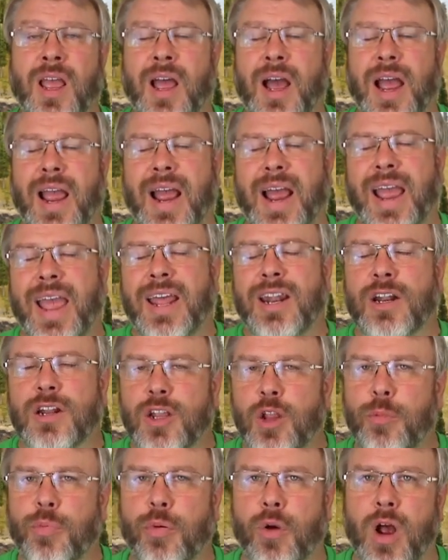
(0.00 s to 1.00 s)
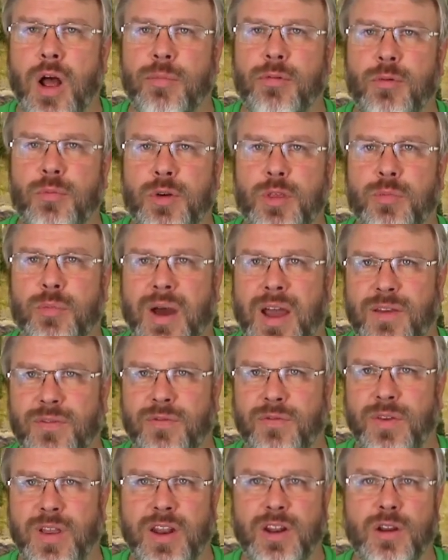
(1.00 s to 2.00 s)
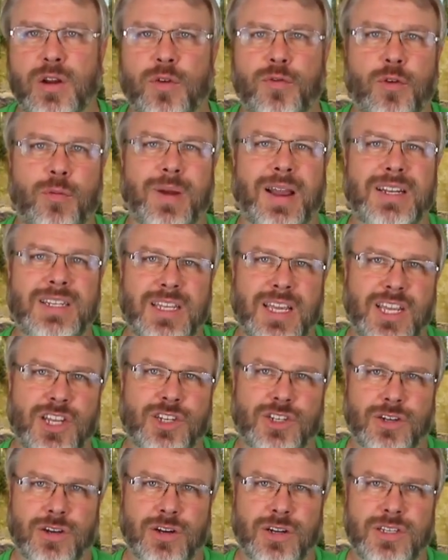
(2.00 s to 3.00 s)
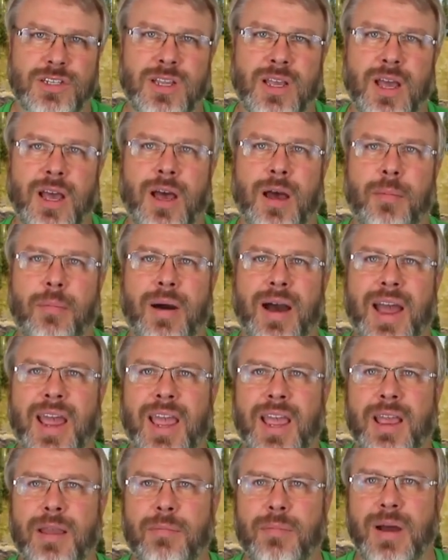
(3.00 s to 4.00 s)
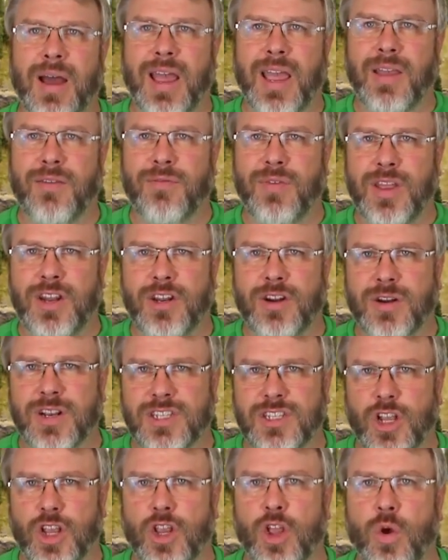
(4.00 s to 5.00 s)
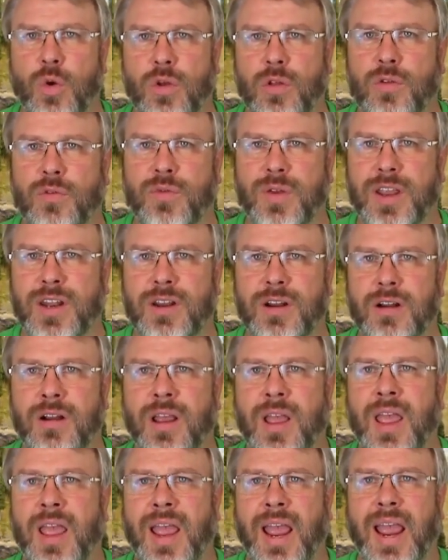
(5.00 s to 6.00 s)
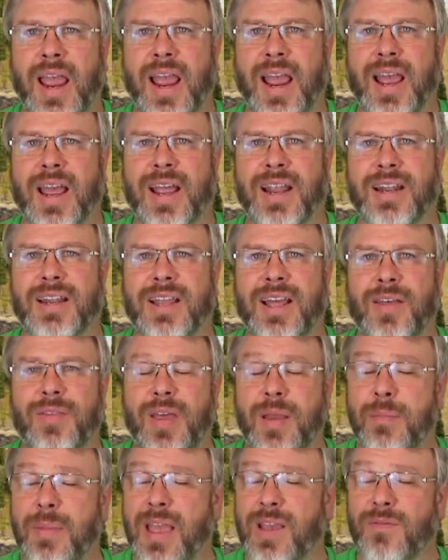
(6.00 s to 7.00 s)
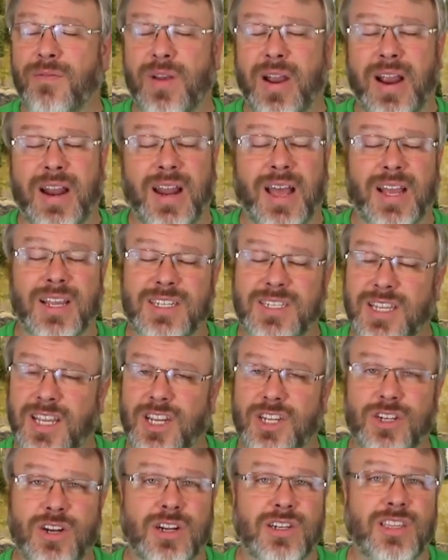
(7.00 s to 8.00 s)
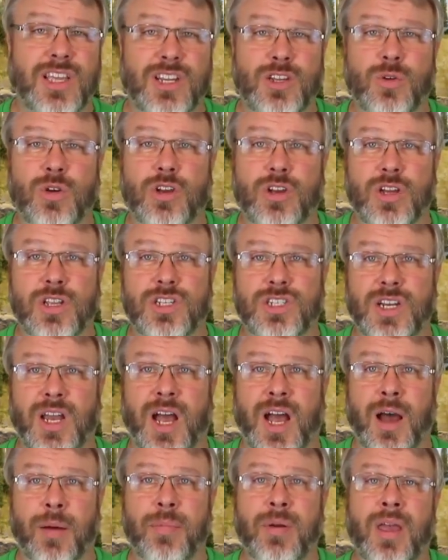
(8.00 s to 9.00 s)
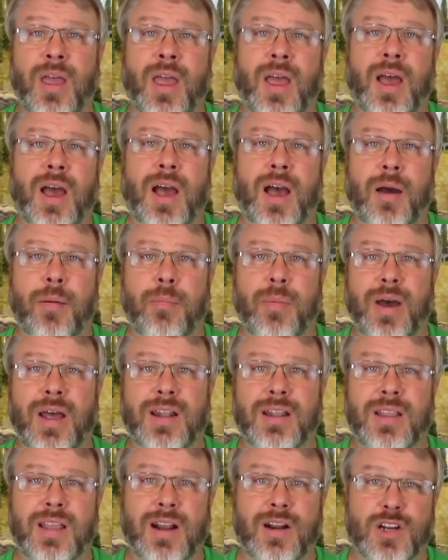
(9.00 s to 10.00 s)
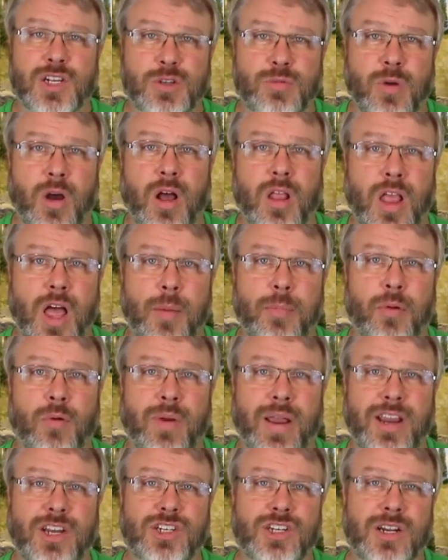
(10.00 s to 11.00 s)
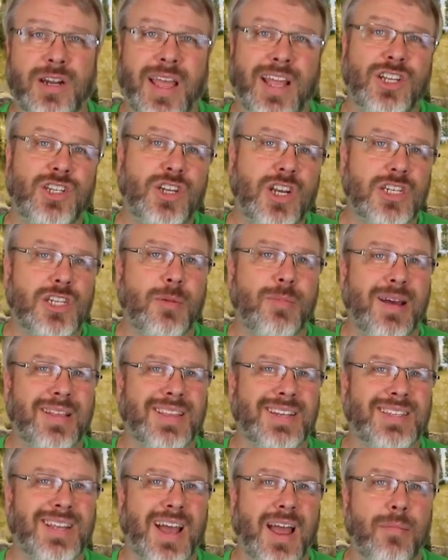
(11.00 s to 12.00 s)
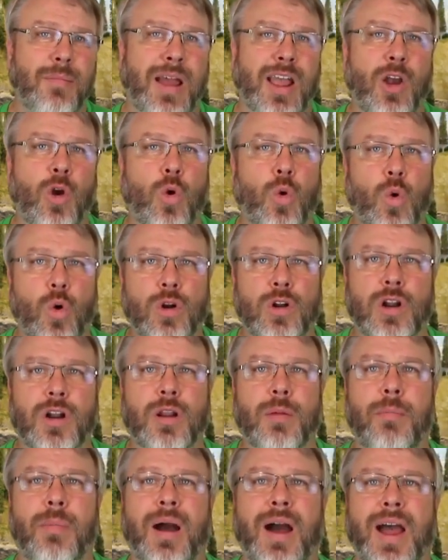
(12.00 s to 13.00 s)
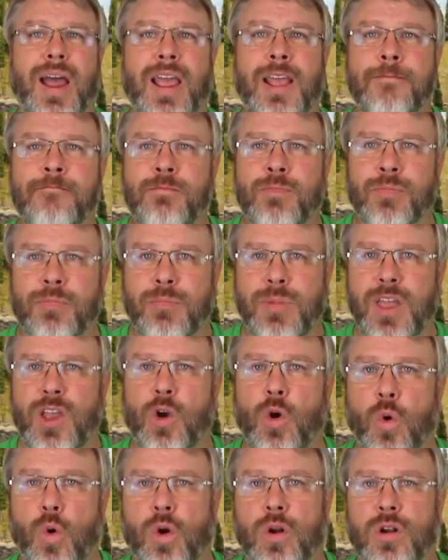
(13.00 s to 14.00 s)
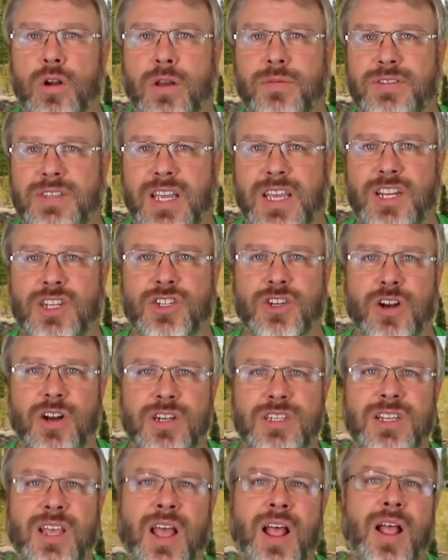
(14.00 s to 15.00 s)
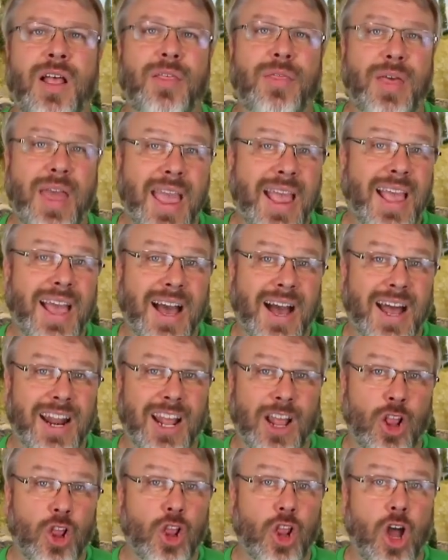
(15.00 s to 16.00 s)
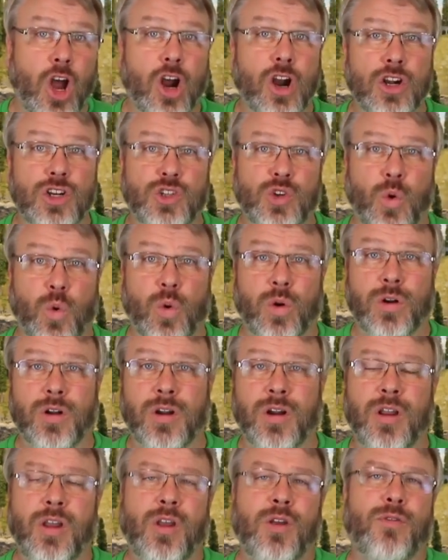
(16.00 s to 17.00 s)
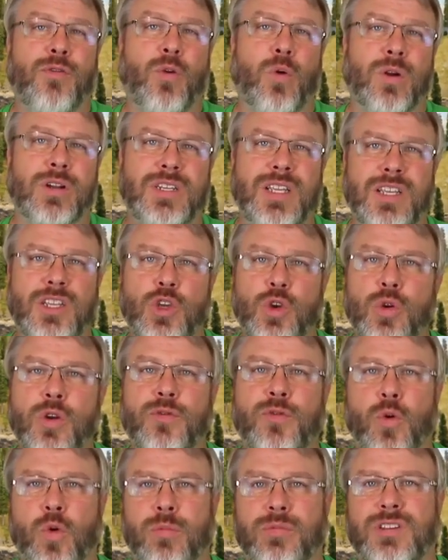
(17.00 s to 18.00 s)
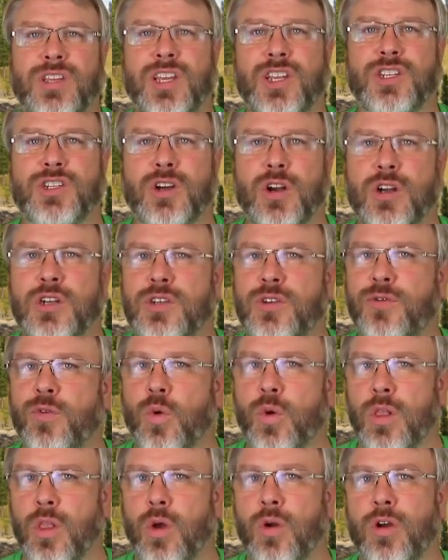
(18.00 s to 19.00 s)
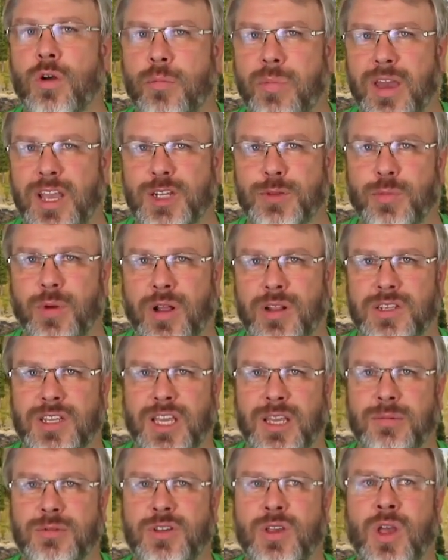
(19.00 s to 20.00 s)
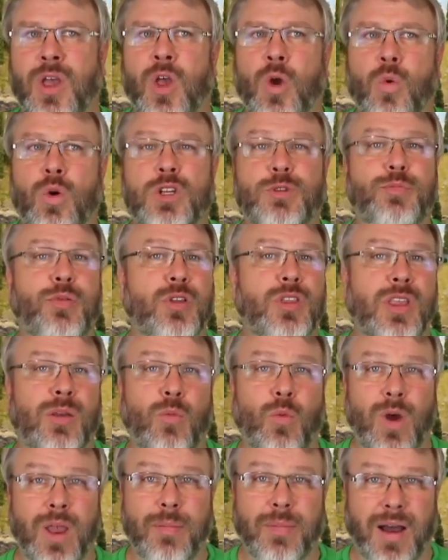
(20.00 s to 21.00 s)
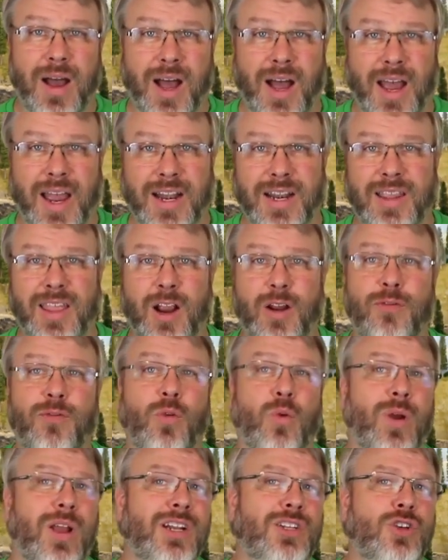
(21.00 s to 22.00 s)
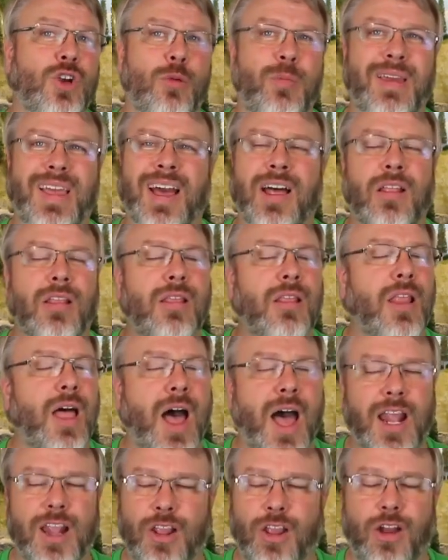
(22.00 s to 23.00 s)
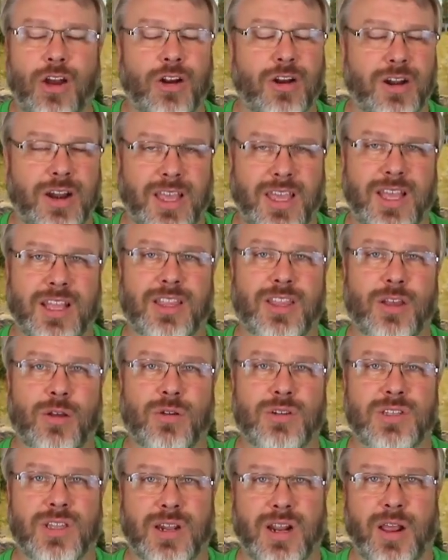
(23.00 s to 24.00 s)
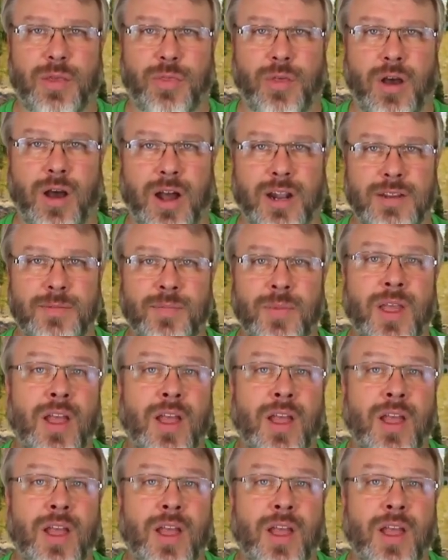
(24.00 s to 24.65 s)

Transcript: I, I, had a little problem with my vendor for my t-shirts. Uh, my, my vendor is a local vendor and uh, they make very nice t-shirts. They do a good job, uh, but they're a small operation. And just about the time I ordered my big order of t-shirts, they got a large order for t- uniform t-shirts for local baseball teams, which put them way behind. Therefore, it took me a lot longer to get those than I thought.